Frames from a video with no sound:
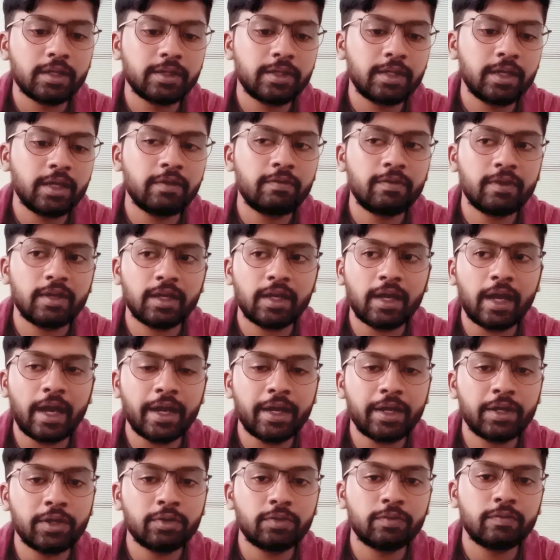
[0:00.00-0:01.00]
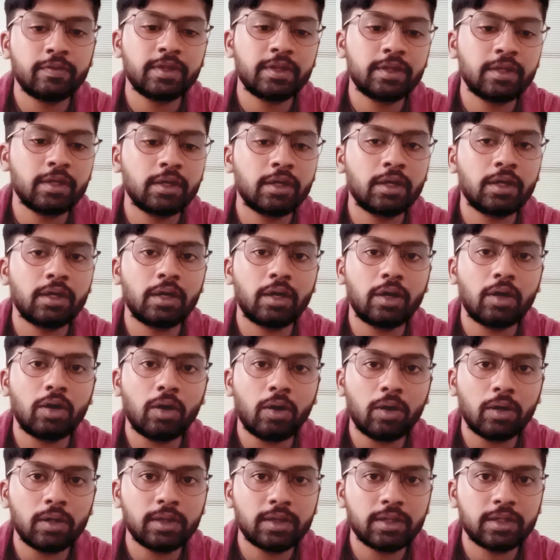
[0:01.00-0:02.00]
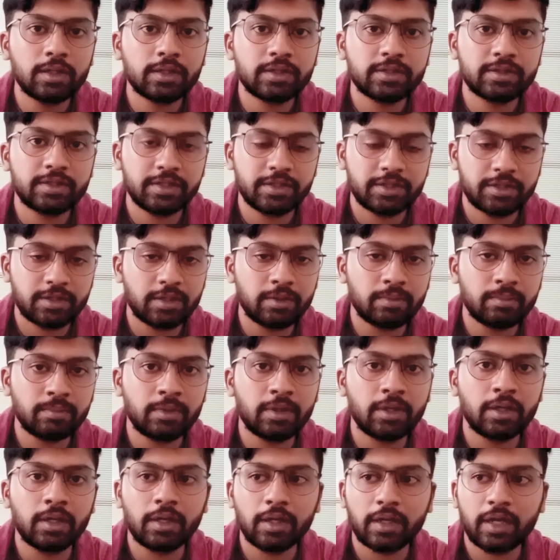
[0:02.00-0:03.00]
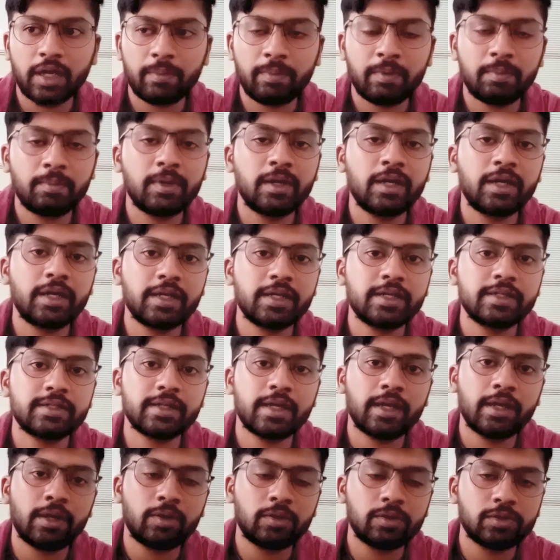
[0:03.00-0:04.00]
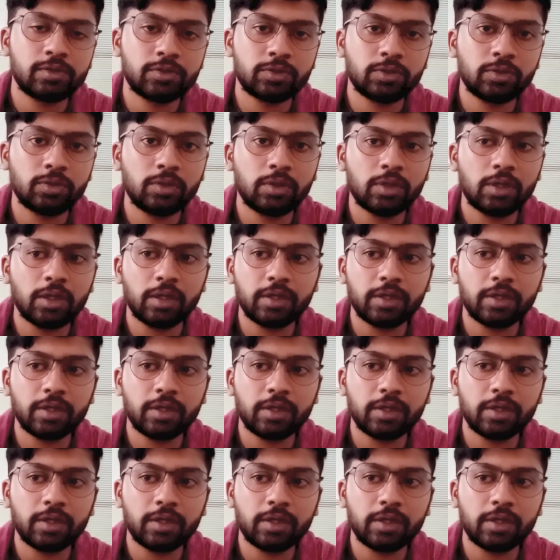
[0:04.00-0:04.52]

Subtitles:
They will guide you with all the system capabilities, and also